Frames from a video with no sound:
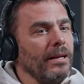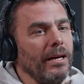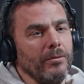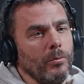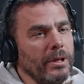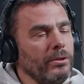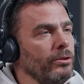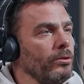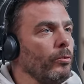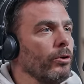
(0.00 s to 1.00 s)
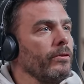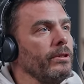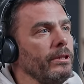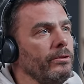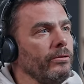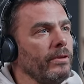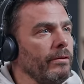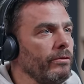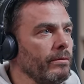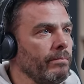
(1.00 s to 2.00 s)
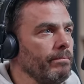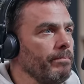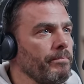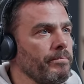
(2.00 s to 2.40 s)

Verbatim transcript: I went to university to save some